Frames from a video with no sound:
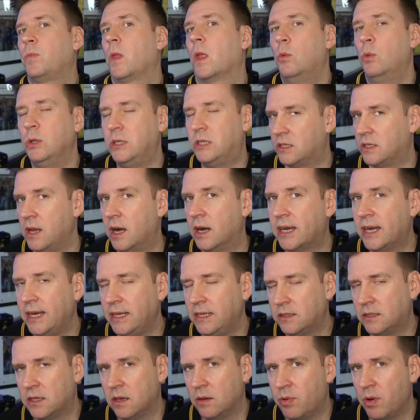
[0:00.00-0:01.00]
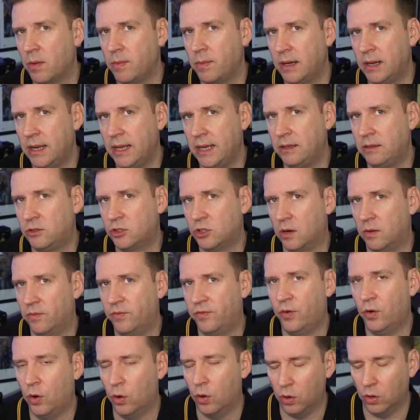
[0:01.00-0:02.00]
we snuck into the Premier League top
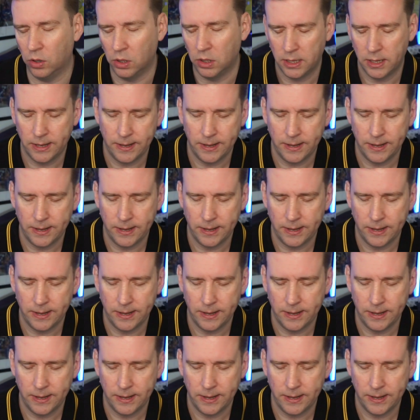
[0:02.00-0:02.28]
4